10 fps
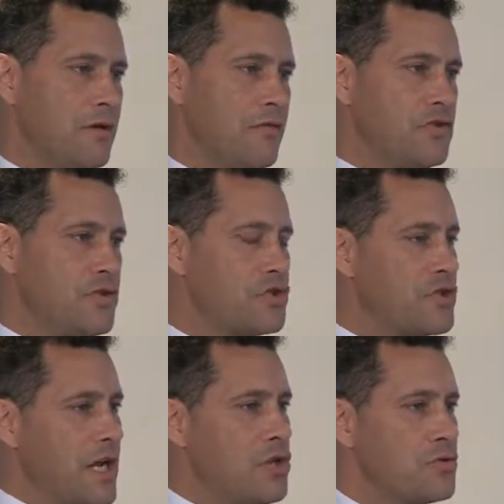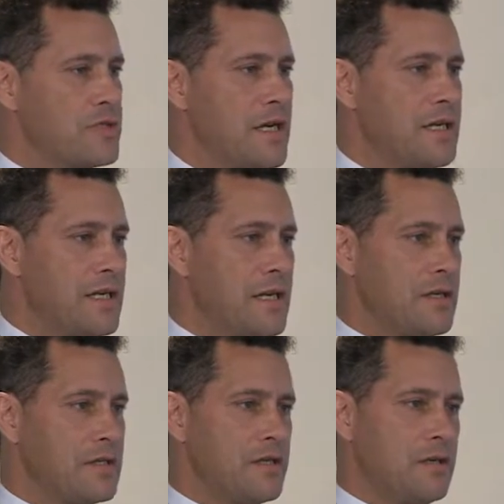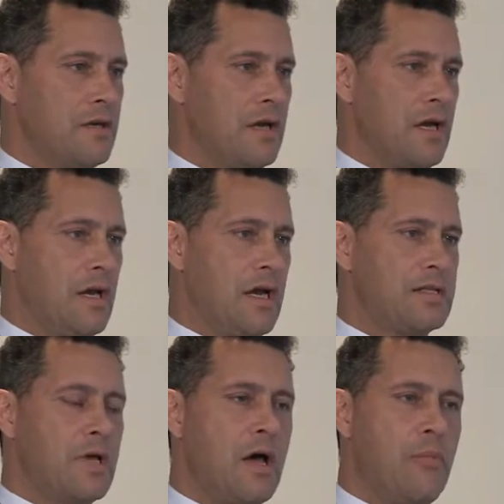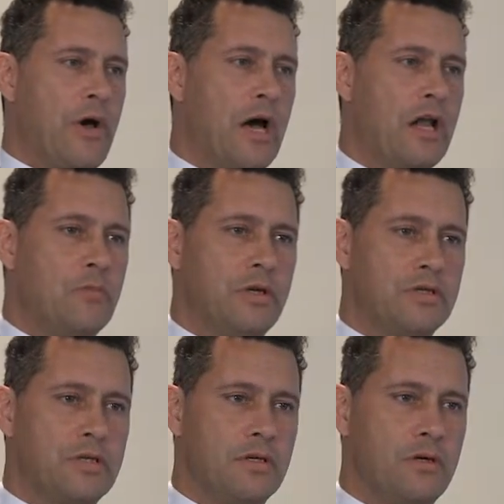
for such dangerous ideas as a parliament